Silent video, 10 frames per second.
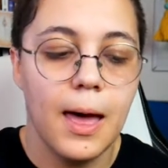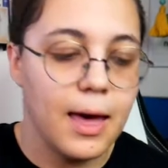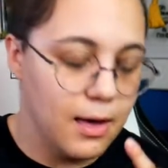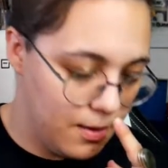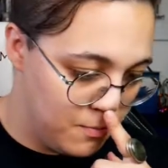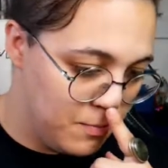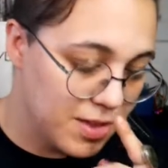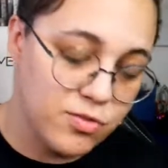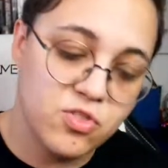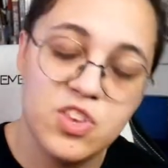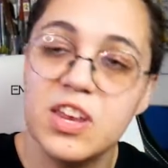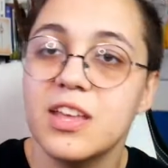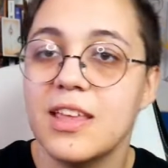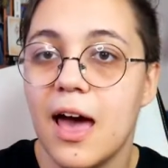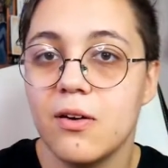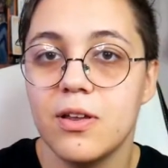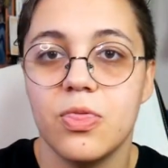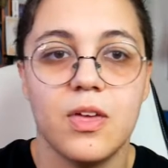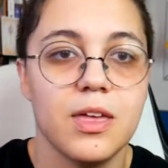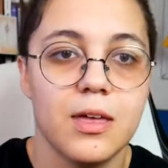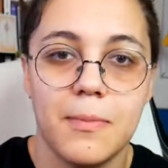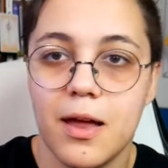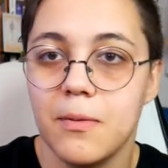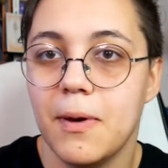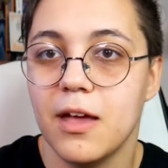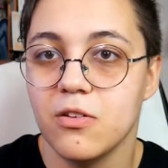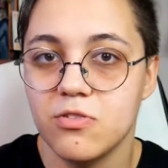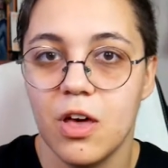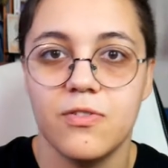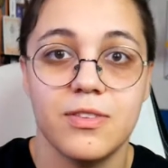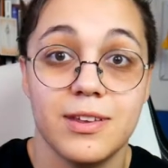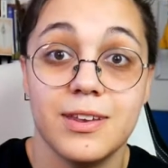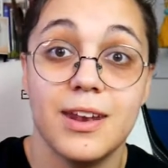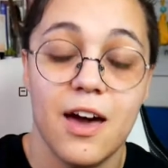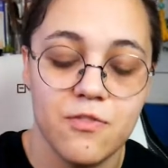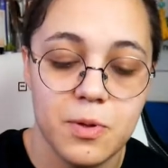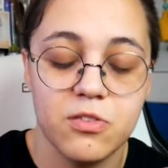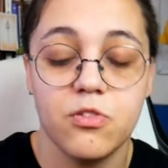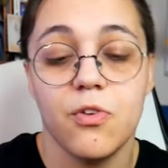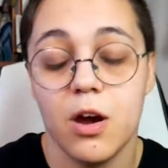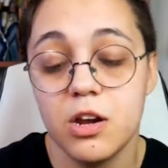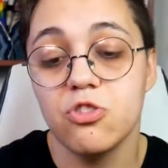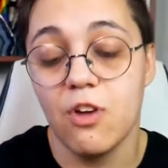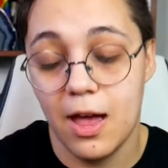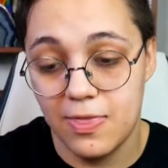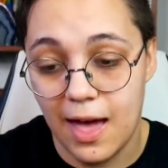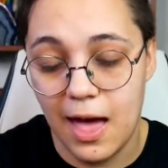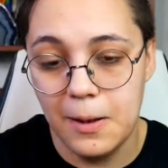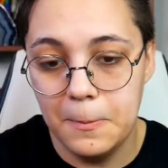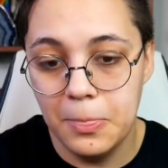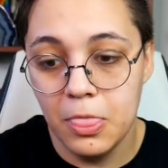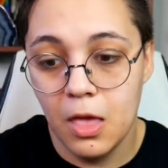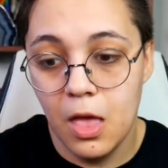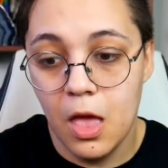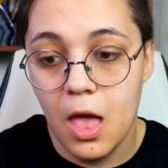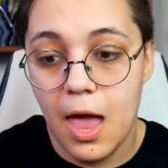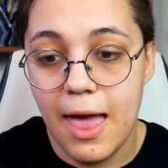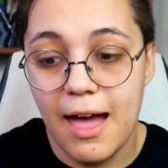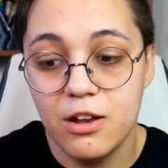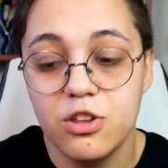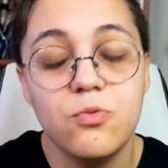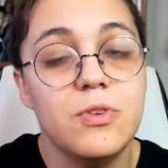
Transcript: Um, because sitting down and thinking about it by yourself isn't enough because you've already tried that and you